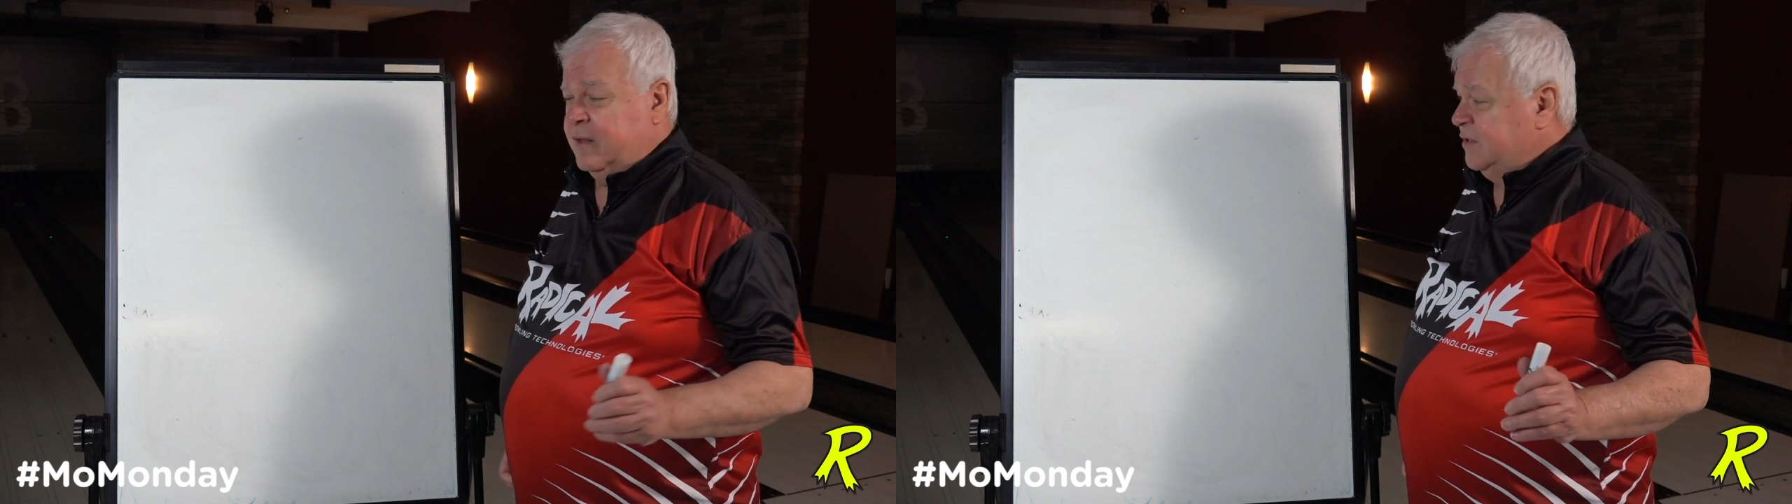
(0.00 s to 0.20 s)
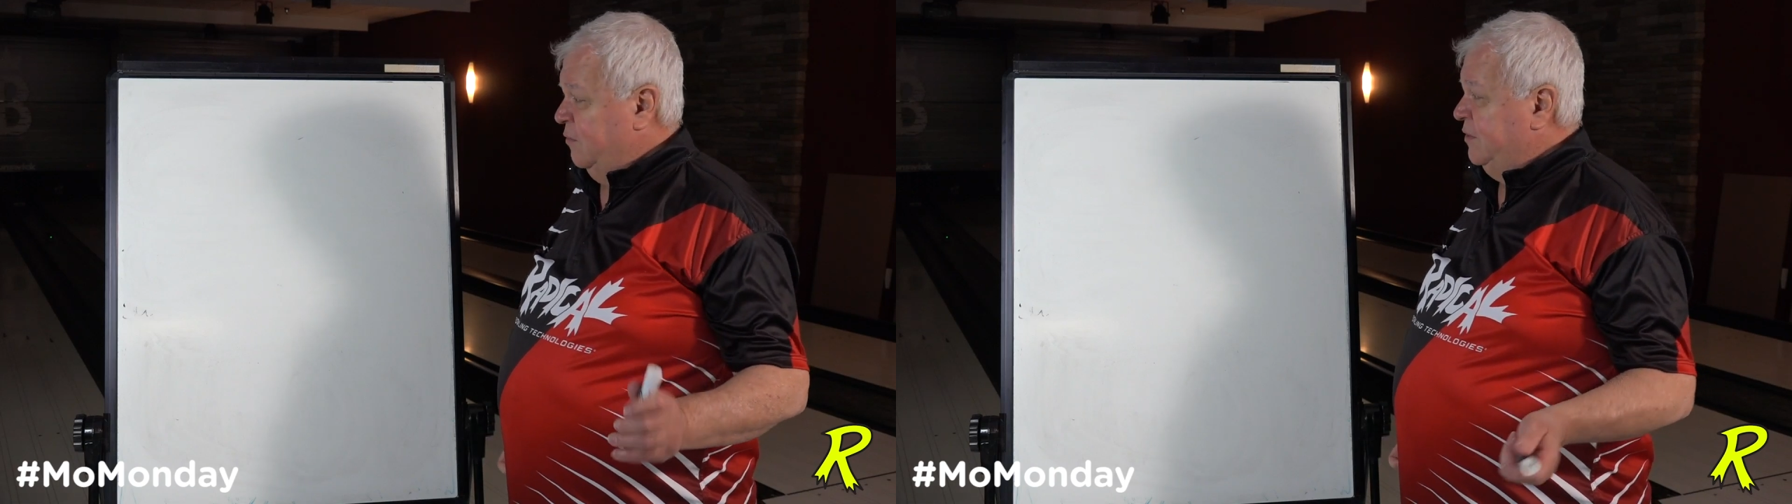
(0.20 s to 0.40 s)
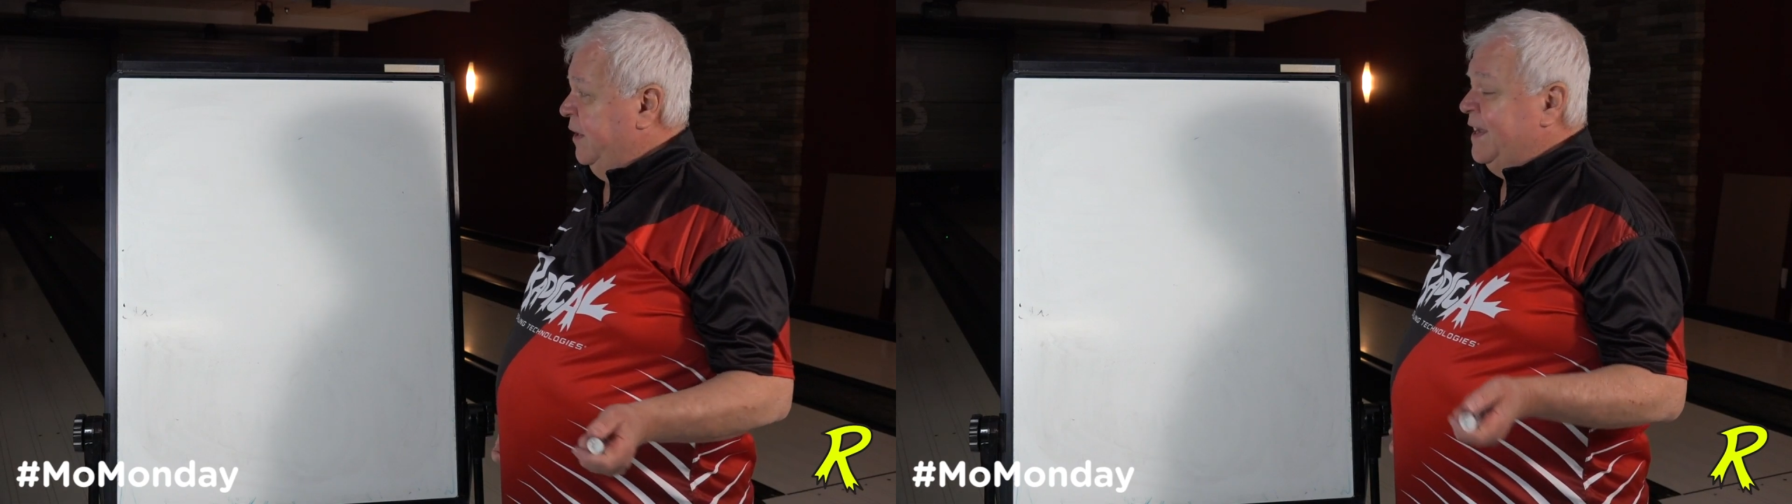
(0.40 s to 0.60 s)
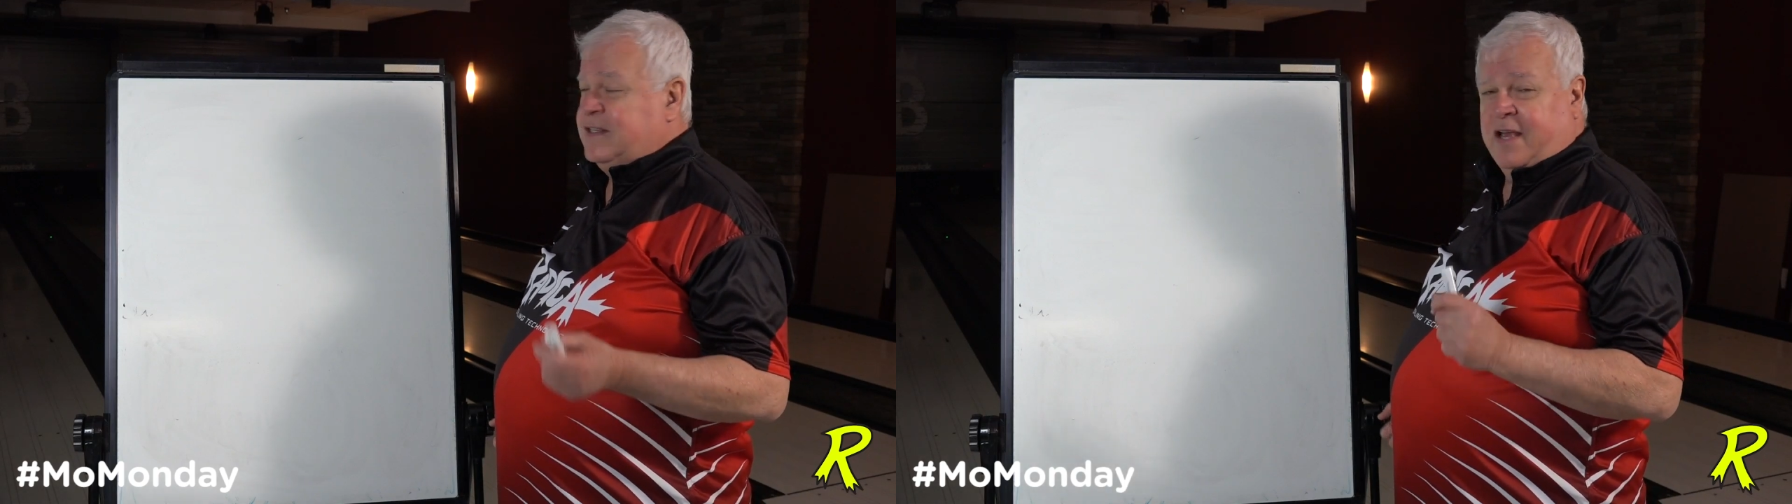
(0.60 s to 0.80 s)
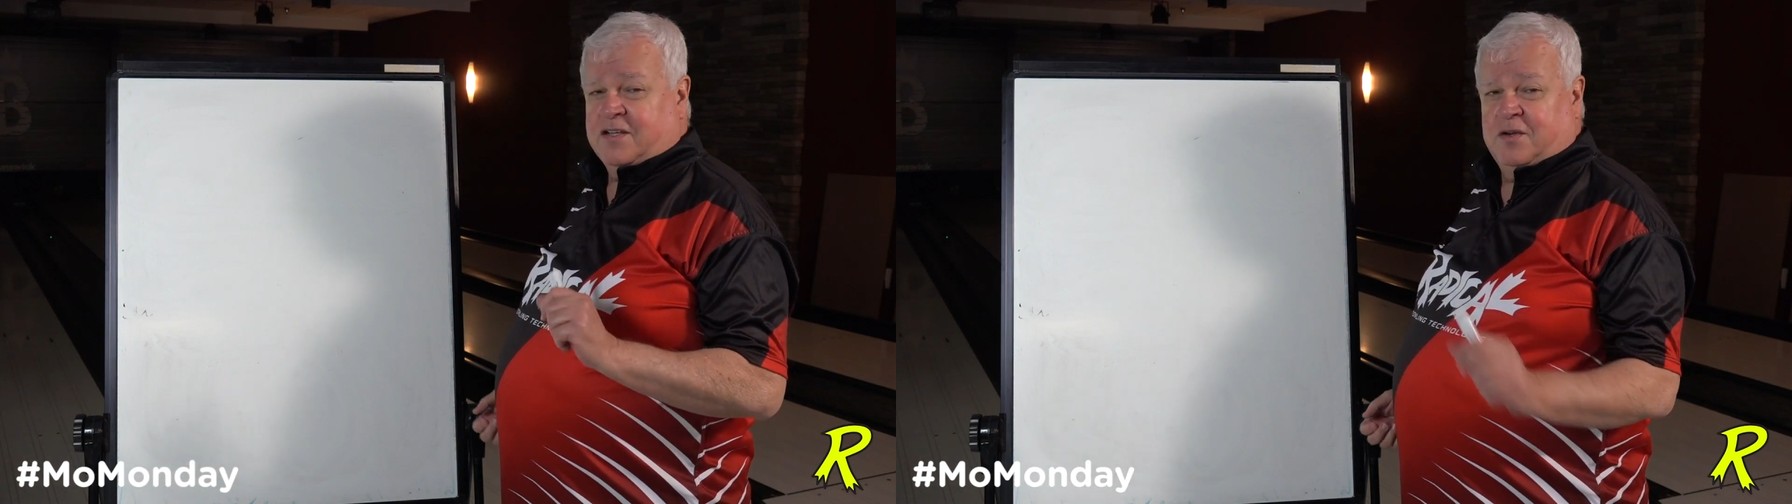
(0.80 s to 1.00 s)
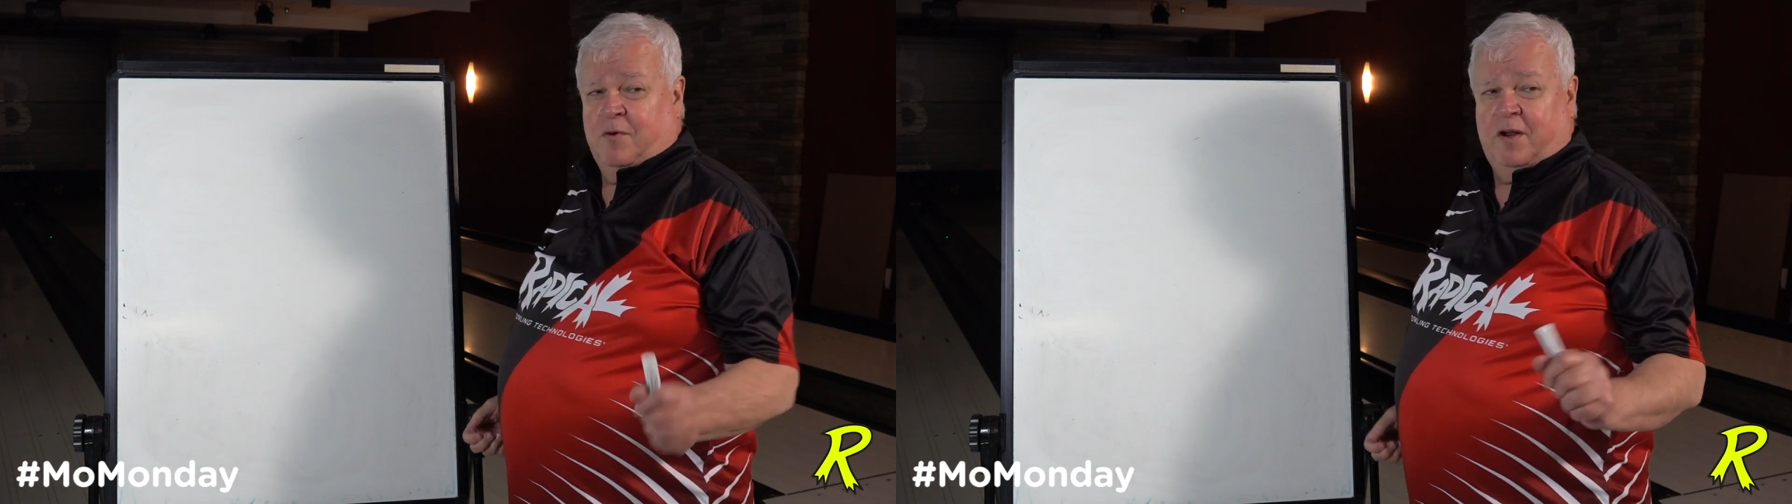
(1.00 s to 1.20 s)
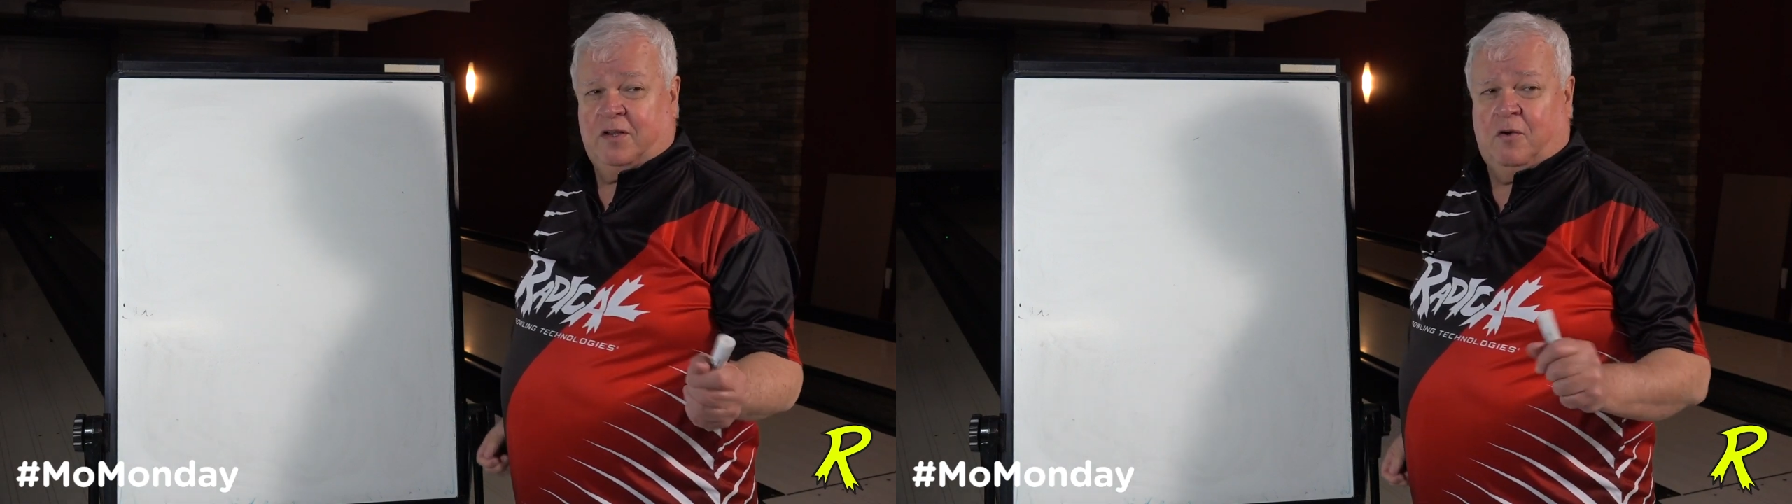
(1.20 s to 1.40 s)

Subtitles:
So in today's session, we're going